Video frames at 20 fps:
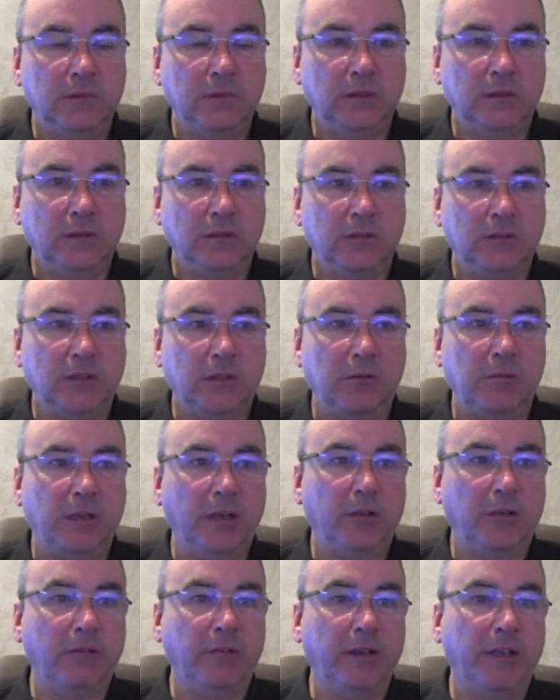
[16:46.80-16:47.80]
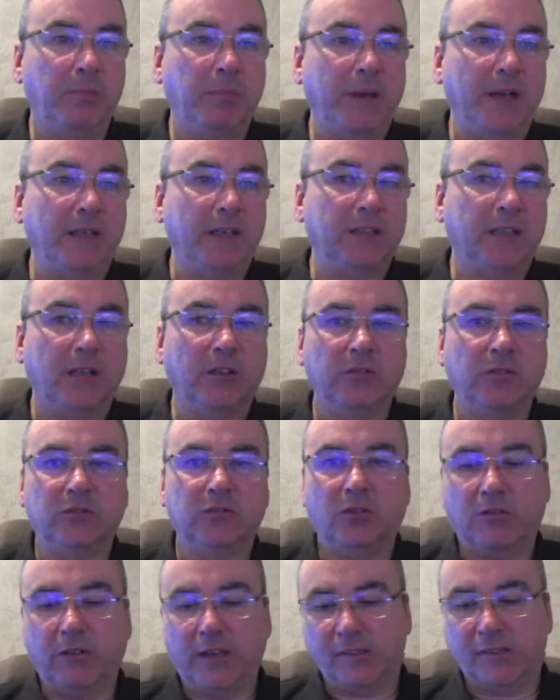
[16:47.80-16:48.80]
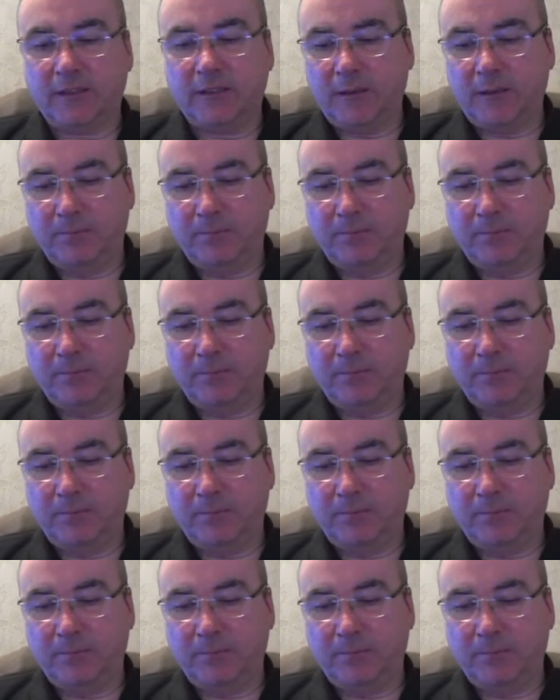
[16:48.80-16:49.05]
So we're agreed Bank Tackle's alright then.